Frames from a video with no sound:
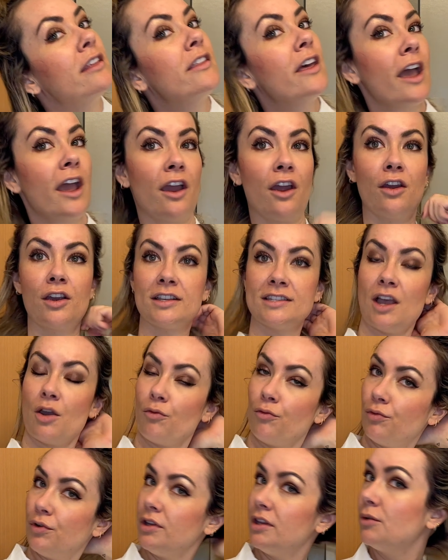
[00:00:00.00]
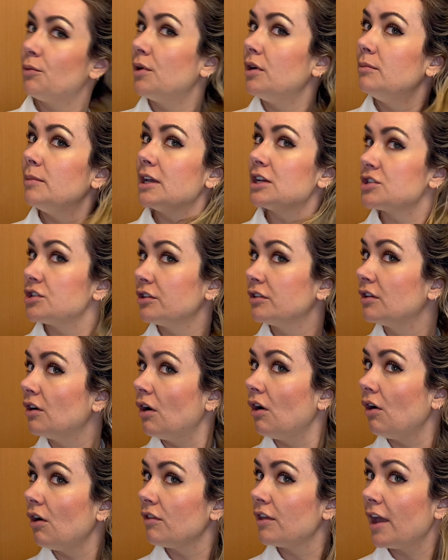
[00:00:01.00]
the hair because I really want to make sure that
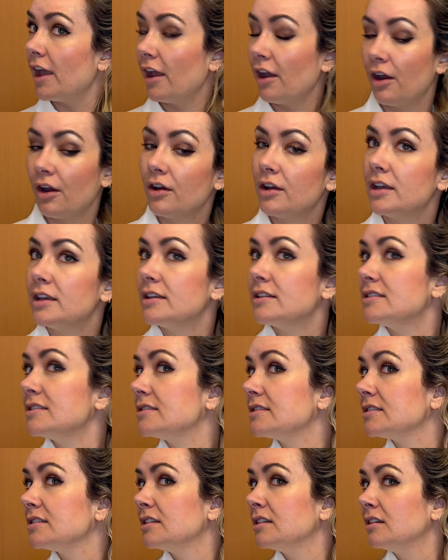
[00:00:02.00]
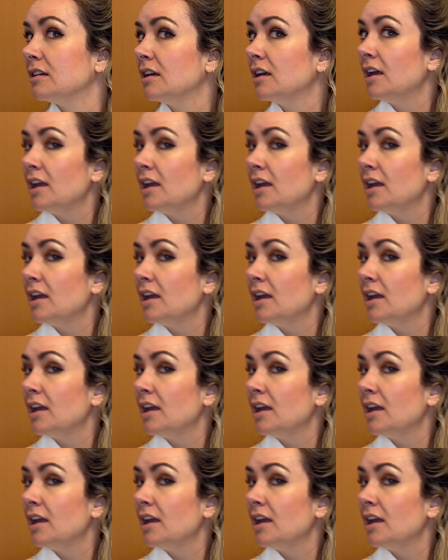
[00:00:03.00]
all the hair is